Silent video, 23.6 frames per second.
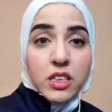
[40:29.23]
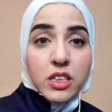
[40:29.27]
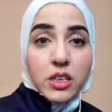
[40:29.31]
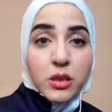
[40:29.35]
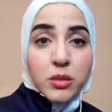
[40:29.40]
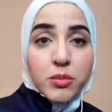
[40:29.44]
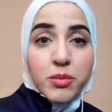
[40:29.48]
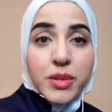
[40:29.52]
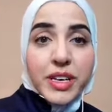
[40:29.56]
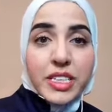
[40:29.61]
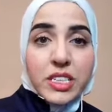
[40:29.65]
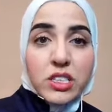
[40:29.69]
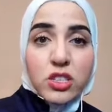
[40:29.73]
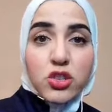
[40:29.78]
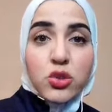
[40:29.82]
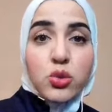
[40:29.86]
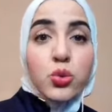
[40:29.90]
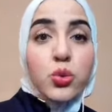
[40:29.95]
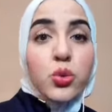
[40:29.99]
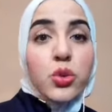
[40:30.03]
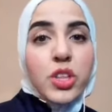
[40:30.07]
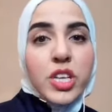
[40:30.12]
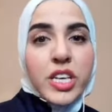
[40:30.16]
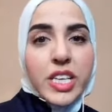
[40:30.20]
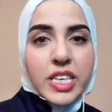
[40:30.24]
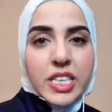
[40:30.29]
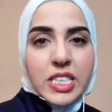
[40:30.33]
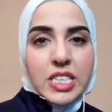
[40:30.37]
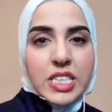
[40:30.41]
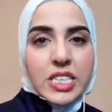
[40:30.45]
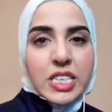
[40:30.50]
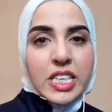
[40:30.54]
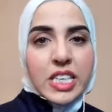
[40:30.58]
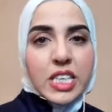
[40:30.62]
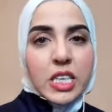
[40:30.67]
the best two
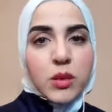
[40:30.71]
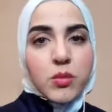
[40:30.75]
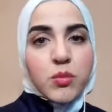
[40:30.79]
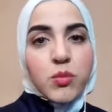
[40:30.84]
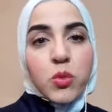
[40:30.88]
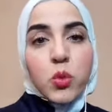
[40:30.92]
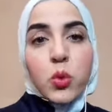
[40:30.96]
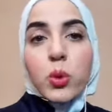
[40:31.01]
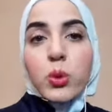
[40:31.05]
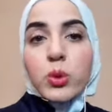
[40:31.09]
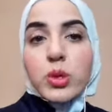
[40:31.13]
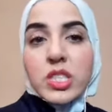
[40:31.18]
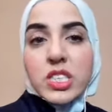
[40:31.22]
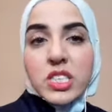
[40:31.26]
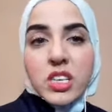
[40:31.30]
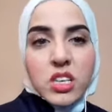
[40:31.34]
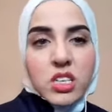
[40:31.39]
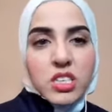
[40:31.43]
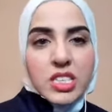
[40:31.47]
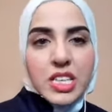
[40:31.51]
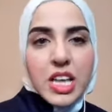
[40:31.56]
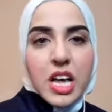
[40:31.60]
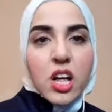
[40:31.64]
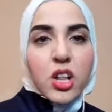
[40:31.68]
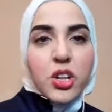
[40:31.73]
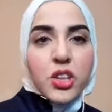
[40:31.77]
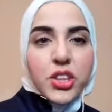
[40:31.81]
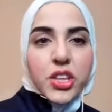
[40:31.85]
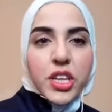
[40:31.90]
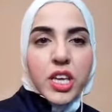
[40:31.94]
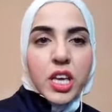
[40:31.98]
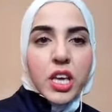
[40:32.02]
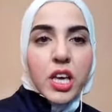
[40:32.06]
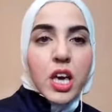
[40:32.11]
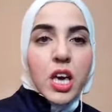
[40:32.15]
things to keep those cells
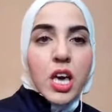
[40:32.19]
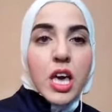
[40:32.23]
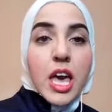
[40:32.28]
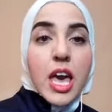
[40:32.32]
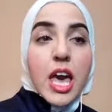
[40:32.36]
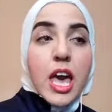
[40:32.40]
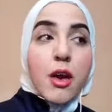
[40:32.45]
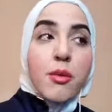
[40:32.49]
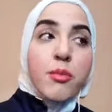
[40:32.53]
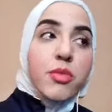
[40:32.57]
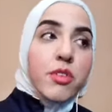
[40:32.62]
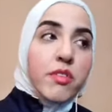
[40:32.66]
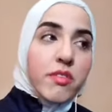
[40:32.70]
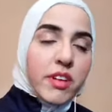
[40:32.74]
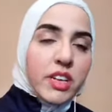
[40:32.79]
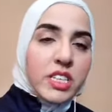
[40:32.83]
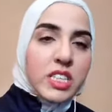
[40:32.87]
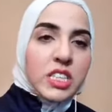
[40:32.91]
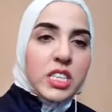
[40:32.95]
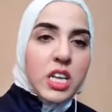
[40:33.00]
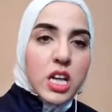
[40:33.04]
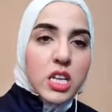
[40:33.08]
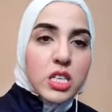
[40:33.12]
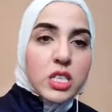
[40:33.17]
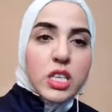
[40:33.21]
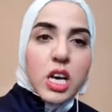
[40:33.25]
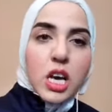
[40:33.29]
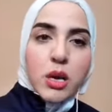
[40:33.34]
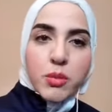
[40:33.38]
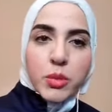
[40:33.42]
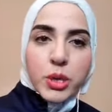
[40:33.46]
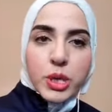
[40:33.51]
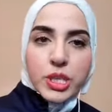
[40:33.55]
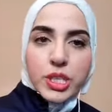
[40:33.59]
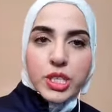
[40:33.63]
healthy and prevent
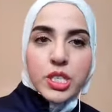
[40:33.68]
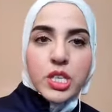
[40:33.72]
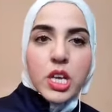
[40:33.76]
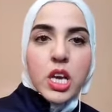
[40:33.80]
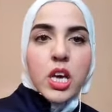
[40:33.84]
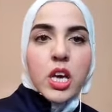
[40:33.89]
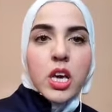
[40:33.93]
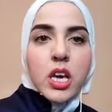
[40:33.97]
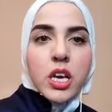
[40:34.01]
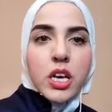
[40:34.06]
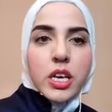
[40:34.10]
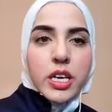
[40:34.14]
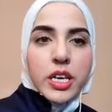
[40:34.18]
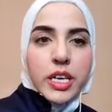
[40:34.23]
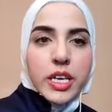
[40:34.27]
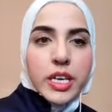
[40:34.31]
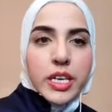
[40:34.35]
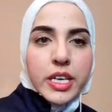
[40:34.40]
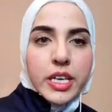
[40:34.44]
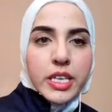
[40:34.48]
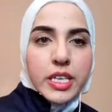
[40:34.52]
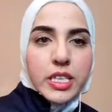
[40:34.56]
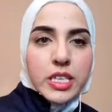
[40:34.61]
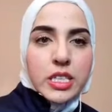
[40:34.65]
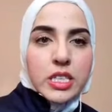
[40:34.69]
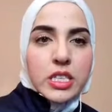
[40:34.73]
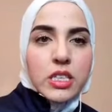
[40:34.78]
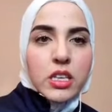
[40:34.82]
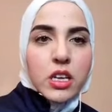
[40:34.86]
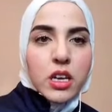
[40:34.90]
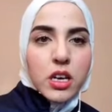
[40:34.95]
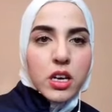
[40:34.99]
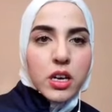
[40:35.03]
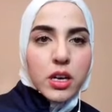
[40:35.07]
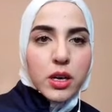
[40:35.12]
Alzheimer's is
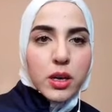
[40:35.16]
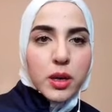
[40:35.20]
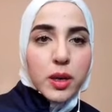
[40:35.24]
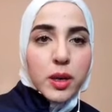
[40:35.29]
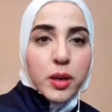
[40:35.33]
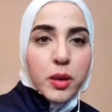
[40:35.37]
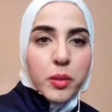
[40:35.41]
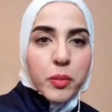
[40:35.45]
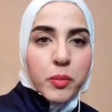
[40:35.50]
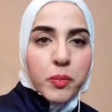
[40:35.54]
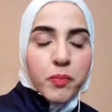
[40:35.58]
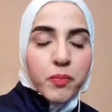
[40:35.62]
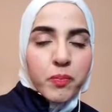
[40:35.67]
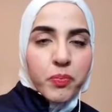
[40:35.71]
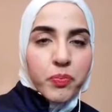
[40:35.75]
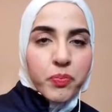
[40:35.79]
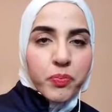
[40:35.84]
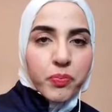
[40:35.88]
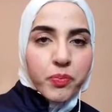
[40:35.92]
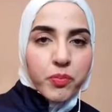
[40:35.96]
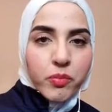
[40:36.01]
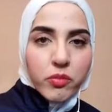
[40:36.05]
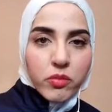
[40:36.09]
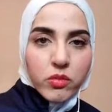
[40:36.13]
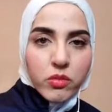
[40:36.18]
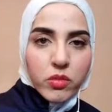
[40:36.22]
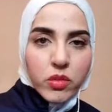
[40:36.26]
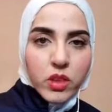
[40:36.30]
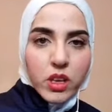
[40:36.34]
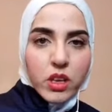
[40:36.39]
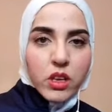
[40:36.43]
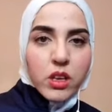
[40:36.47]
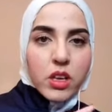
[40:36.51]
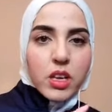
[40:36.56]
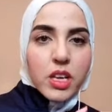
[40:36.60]
um,
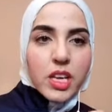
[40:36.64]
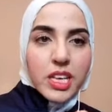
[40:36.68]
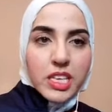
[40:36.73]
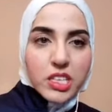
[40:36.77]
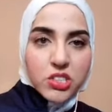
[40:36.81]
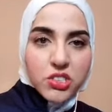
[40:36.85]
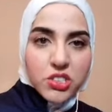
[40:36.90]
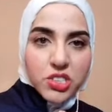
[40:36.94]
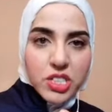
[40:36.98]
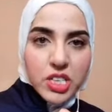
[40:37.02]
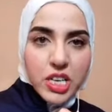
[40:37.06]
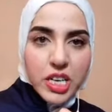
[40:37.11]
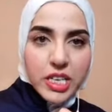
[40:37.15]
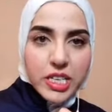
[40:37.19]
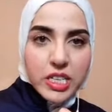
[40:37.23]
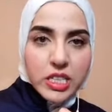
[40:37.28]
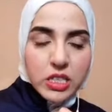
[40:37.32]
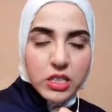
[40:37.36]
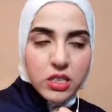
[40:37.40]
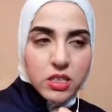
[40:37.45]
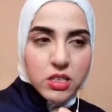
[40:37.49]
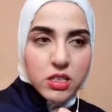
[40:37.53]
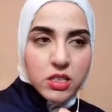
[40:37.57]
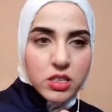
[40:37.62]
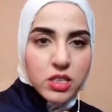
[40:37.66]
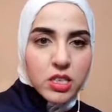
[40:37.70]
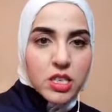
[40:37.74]
exercise